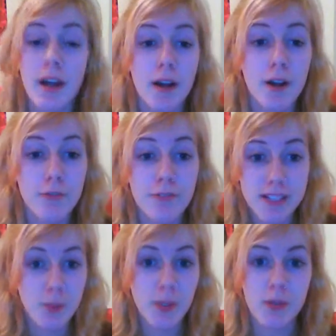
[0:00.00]

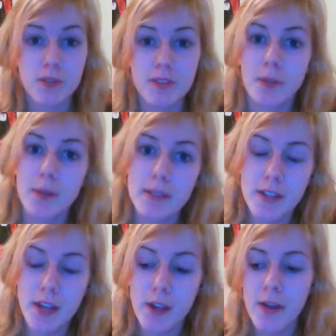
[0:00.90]
Reading week was 2
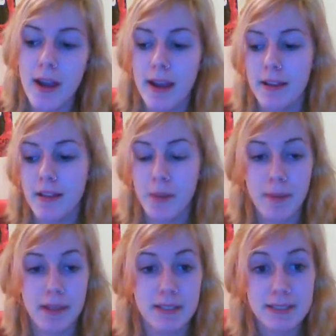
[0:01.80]
weeks ago, and I
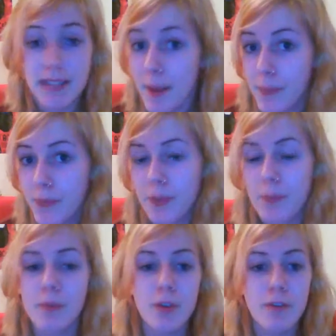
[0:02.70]
went back to Sam's,
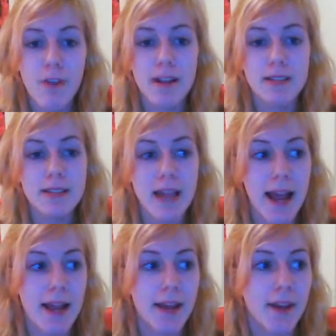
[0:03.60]
my boyfriend's,
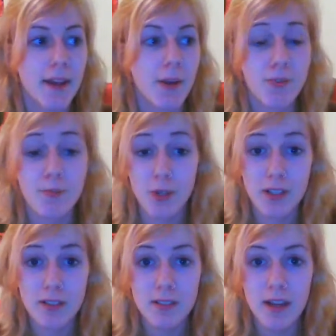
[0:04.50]
and it was
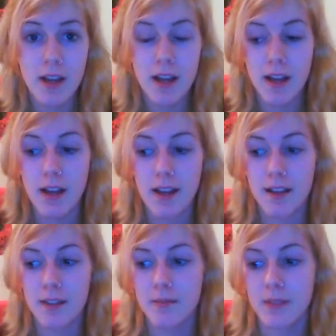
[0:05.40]
brill.
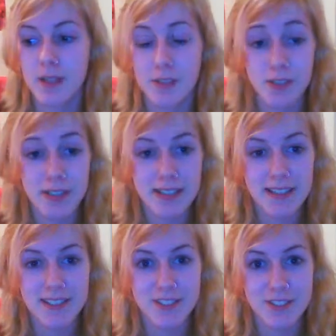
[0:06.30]
I enjoyed
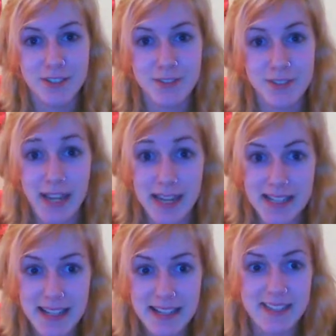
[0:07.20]
it, lots of
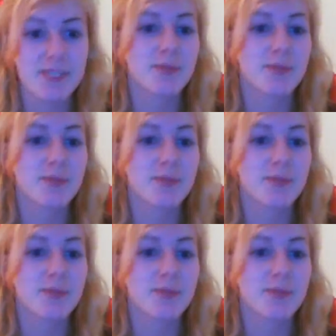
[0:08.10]
heating,